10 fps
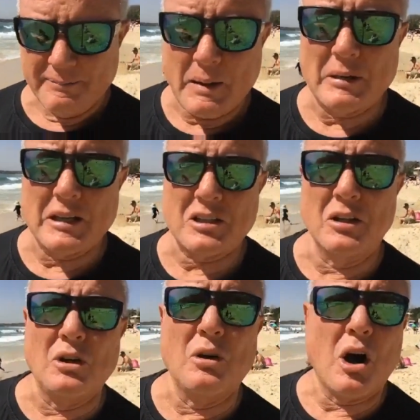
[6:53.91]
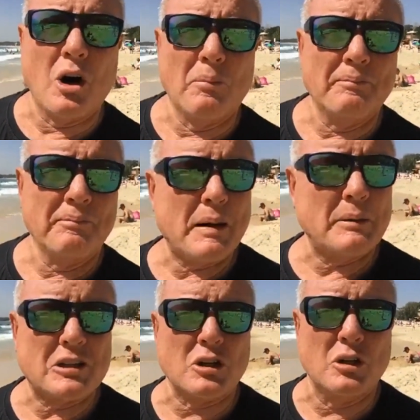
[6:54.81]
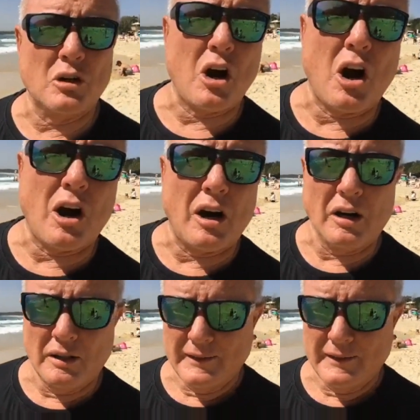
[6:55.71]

Maybe it's a new home. Maybe it's a new car.